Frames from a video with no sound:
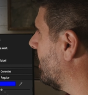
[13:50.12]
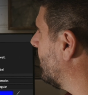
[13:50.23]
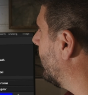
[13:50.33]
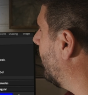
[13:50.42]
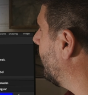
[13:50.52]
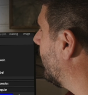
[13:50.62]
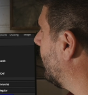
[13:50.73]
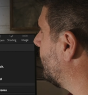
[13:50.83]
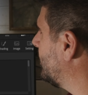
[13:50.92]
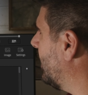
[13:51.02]
And now we
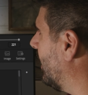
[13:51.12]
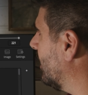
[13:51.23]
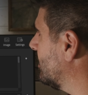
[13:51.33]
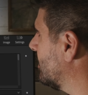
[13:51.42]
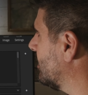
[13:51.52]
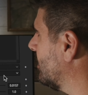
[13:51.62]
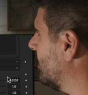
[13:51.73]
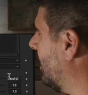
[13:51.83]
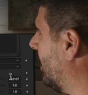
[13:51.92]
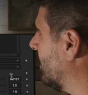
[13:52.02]
have text
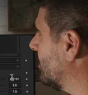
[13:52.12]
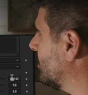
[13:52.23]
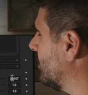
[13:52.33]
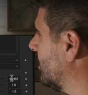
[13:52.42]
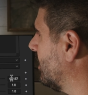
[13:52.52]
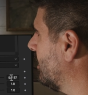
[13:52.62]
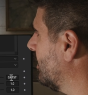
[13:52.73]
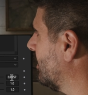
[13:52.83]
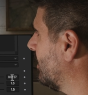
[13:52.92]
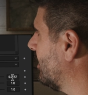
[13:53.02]
on our screen
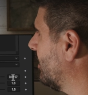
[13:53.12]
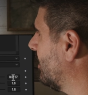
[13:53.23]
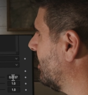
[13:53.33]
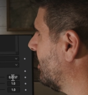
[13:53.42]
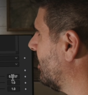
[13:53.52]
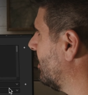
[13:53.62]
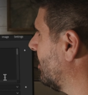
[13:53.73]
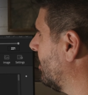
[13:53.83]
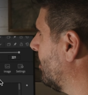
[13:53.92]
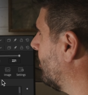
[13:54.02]

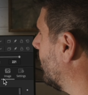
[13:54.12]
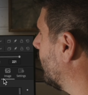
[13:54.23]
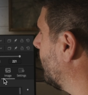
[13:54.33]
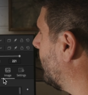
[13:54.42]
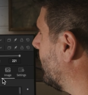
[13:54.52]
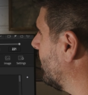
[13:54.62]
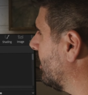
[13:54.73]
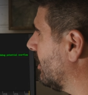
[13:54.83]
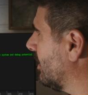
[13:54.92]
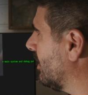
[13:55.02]
where we want it.
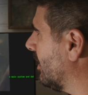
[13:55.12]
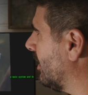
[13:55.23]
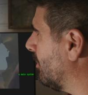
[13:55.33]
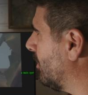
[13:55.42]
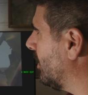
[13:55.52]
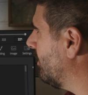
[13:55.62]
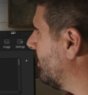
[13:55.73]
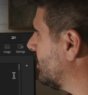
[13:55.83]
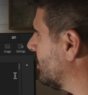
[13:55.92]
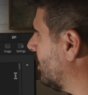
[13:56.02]
And I believe
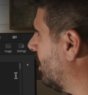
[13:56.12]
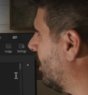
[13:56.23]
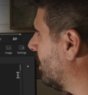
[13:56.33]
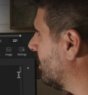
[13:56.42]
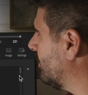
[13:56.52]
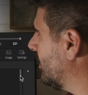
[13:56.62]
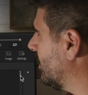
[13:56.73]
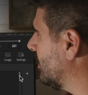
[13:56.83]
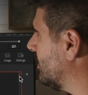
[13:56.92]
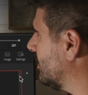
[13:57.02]
it's all of it.
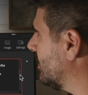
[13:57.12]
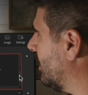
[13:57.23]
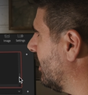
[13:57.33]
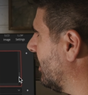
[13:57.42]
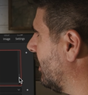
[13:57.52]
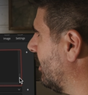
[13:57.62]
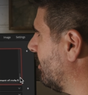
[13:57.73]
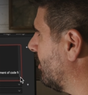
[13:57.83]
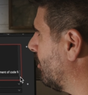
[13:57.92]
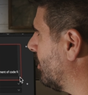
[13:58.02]
It does not have
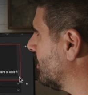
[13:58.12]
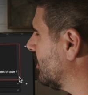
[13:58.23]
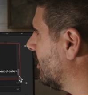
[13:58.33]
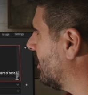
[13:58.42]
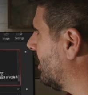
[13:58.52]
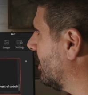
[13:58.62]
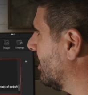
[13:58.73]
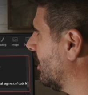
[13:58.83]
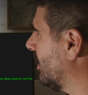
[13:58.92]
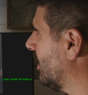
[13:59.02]
the personal log,
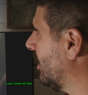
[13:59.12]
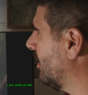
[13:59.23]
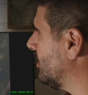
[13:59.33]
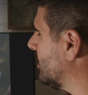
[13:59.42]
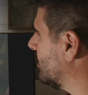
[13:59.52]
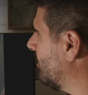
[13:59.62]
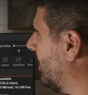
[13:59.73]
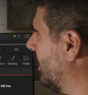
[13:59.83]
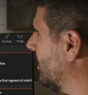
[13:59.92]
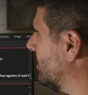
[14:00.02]
which is
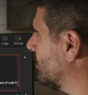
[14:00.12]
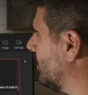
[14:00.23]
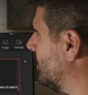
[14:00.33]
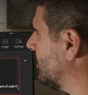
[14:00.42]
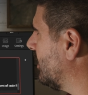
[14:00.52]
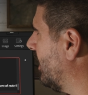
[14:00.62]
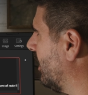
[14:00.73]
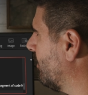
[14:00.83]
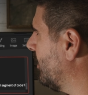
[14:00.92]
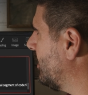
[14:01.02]
fine because we use
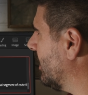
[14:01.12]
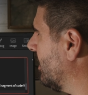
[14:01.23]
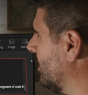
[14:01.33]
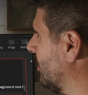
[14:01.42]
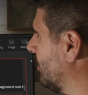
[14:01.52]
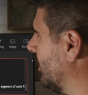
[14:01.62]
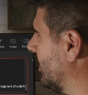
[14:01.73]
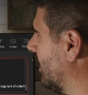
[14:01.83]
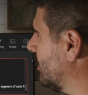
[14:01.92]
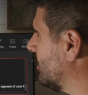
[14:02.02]
that. We technically don't need that.